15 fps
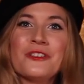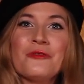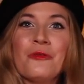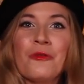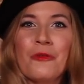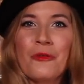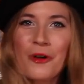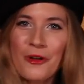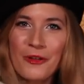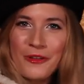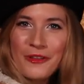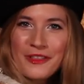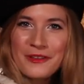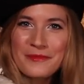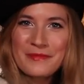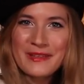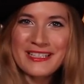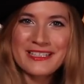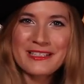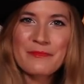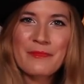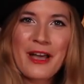to roll them
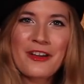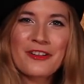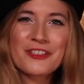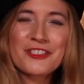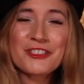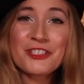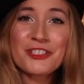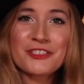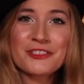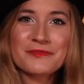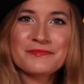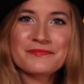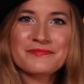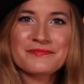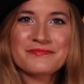in some powdered sugar.